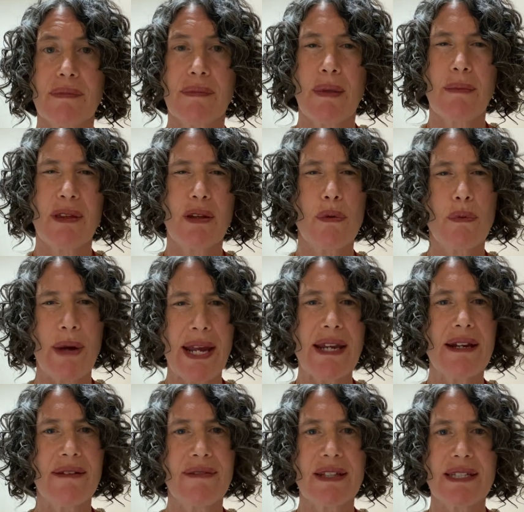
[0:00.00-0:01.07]
maybe the
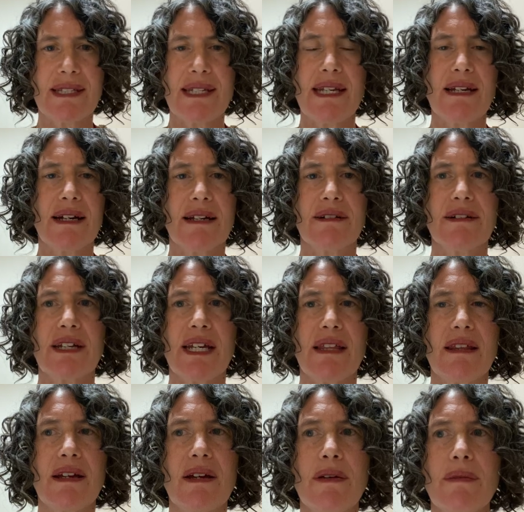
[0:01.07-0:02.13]
weight of the seat
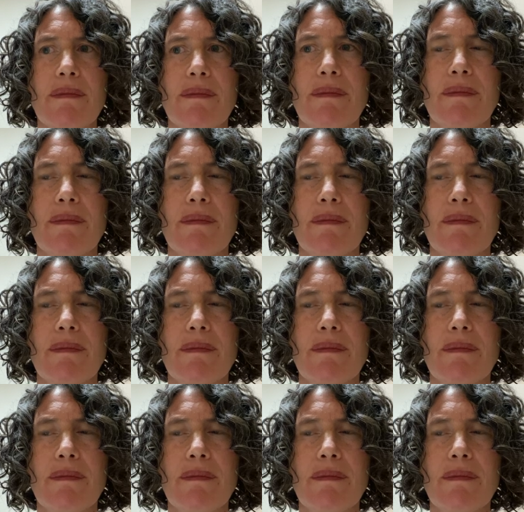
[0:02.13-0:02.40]
underneath you.